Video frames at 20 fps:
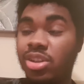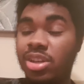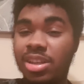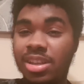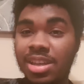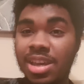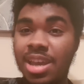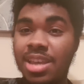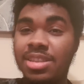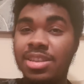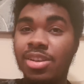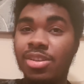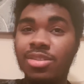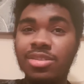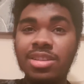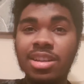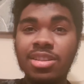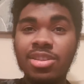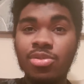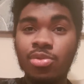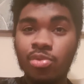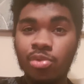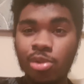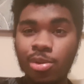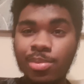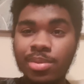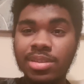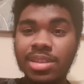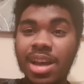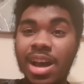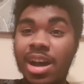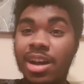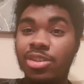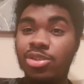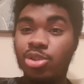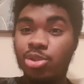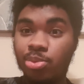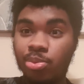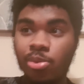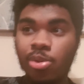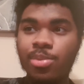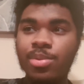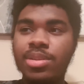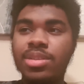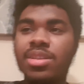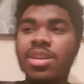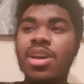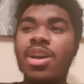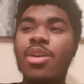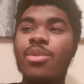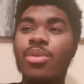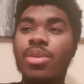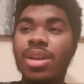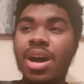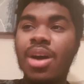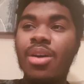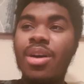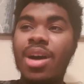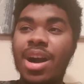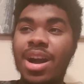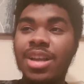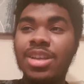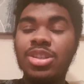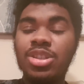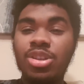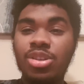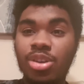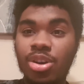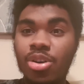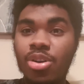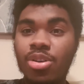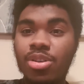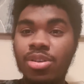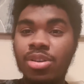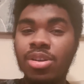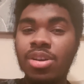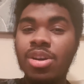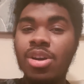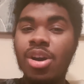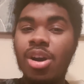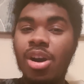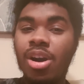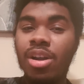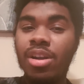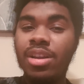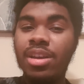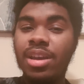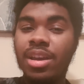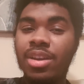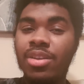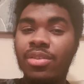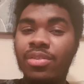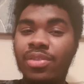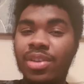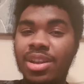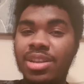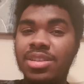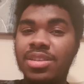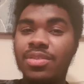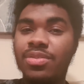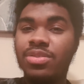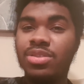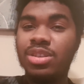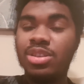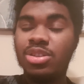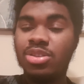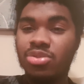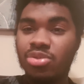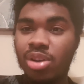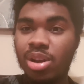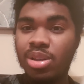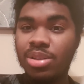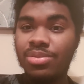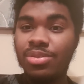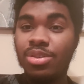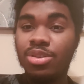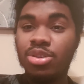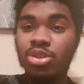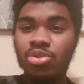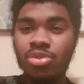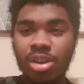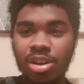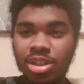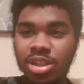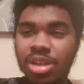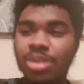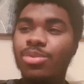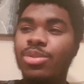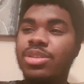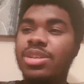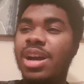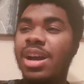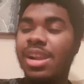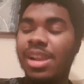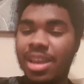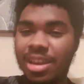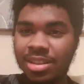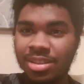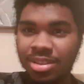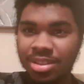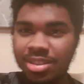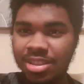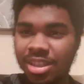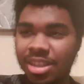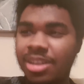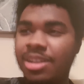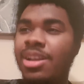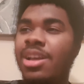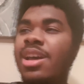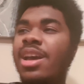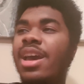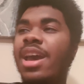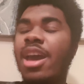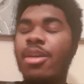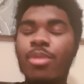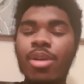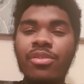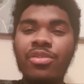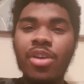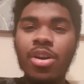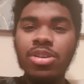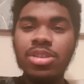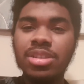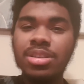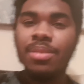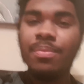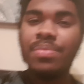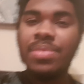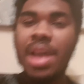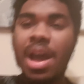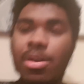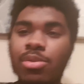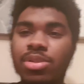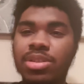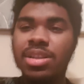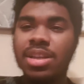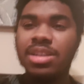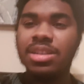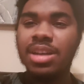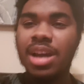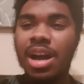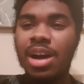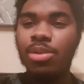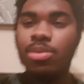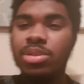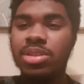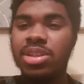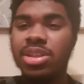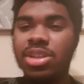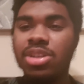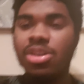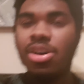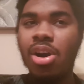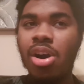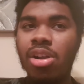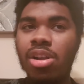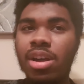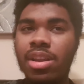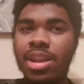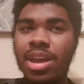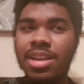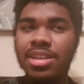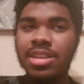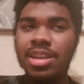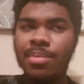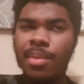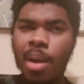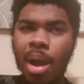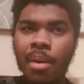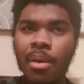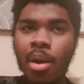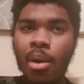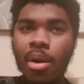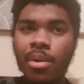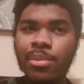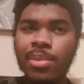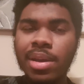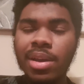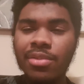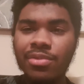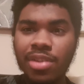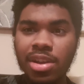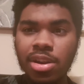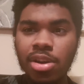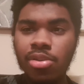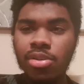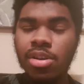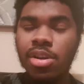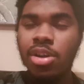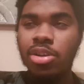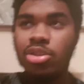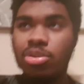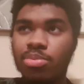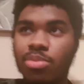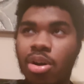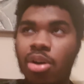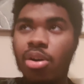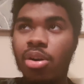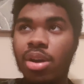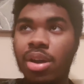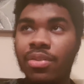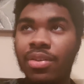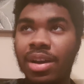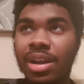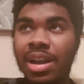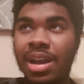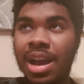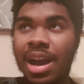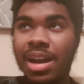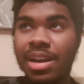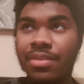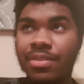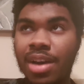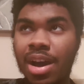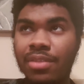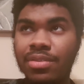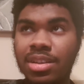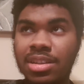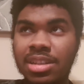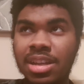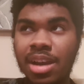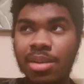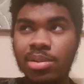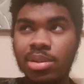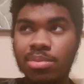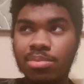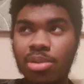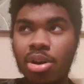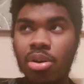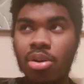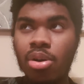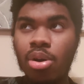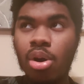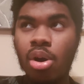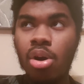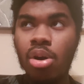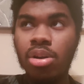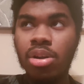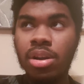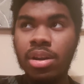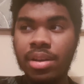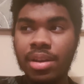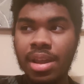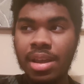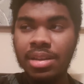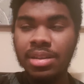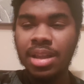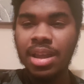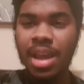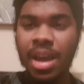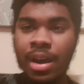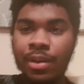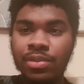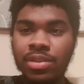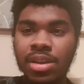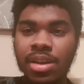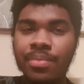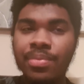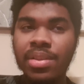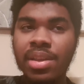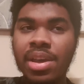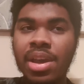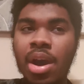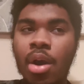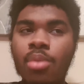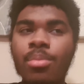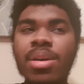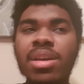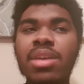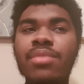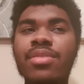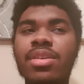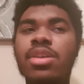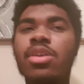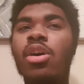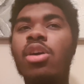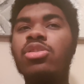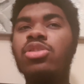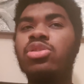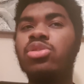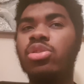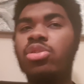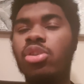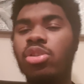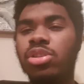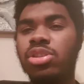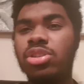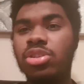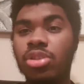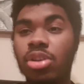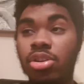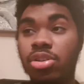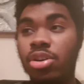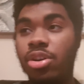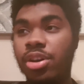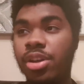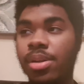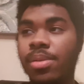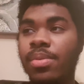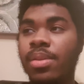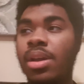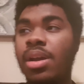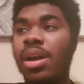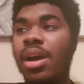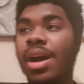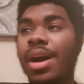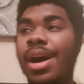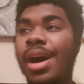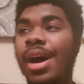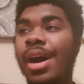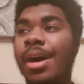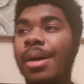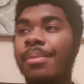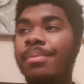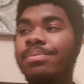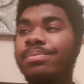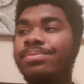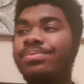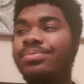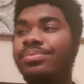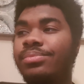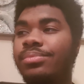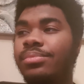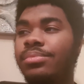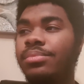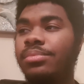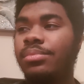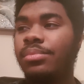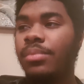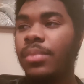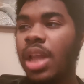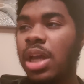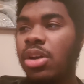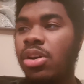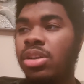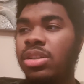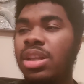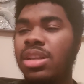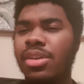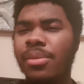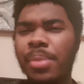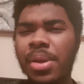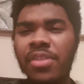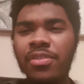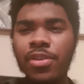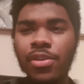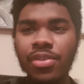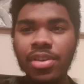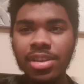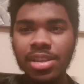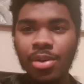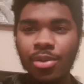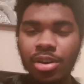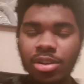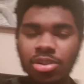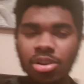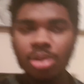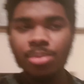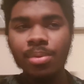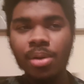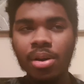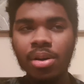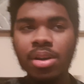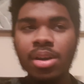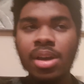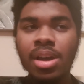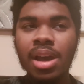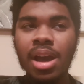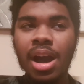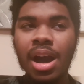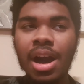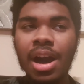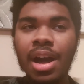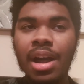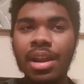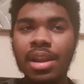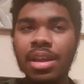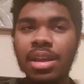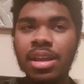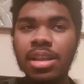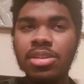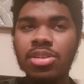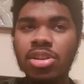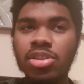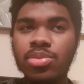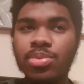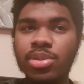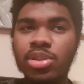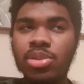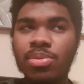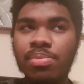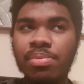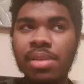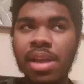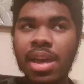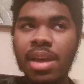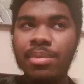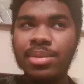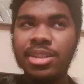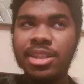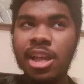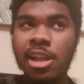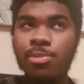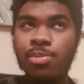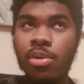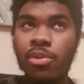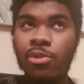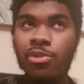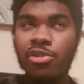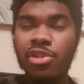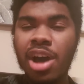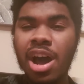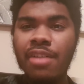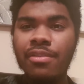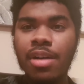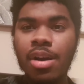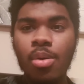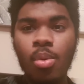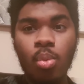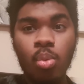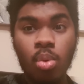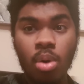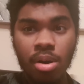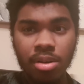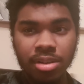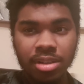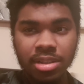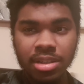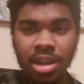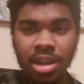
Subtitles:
the case. It looks like the rumors aren't just rumors. We're now actually going on an offensive transfer strategy, which I like to see. Anyway, folks, that was it. I will see you all next time. I'll make a video tomorrow if I can. If I have the time tomorrow or the next day after, I'll make a video just on Hudson-Odoi. Because there's a few things I want to talk about. It's not so much the player himself, but rather what